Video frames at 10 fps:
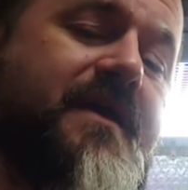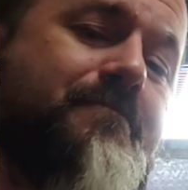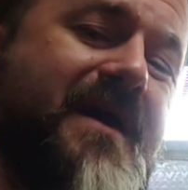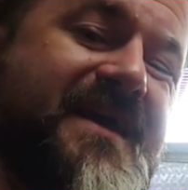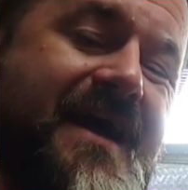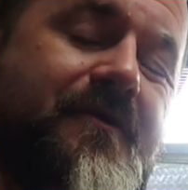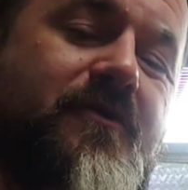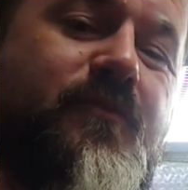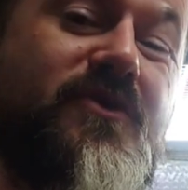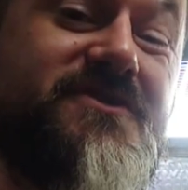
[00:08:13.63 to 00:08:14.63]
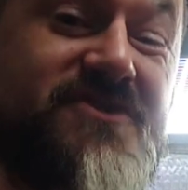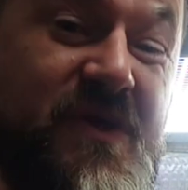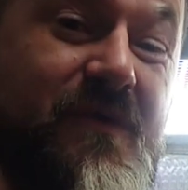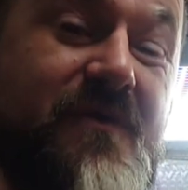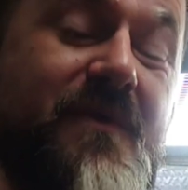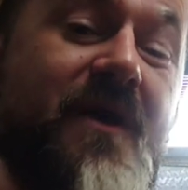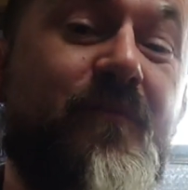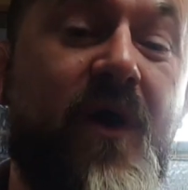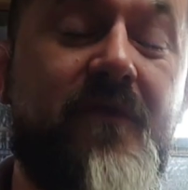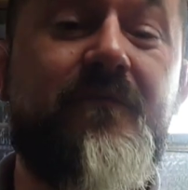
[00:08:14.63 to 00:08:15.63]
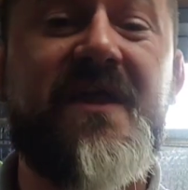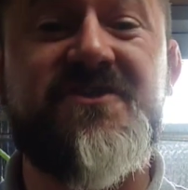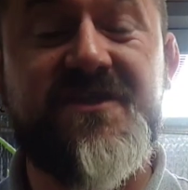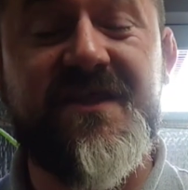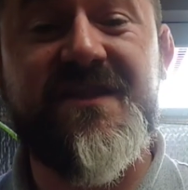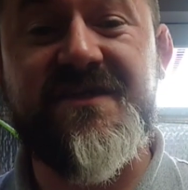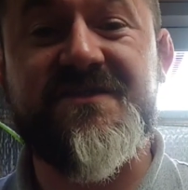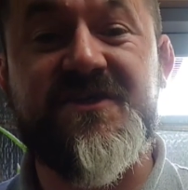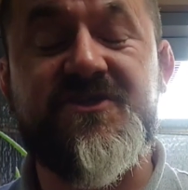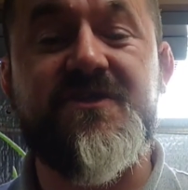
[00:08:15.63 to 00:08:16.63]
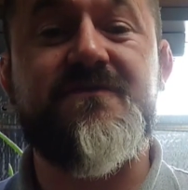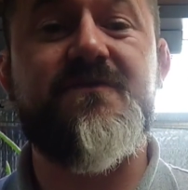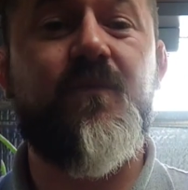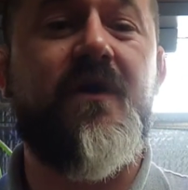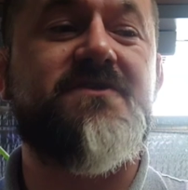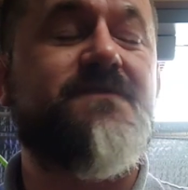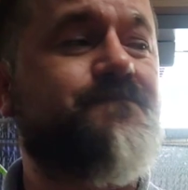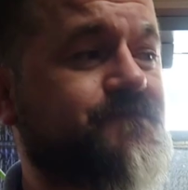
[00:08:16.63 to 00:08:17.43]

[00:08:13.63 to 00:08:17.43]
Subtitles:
My counterpoint to him upon mentioning these issues was,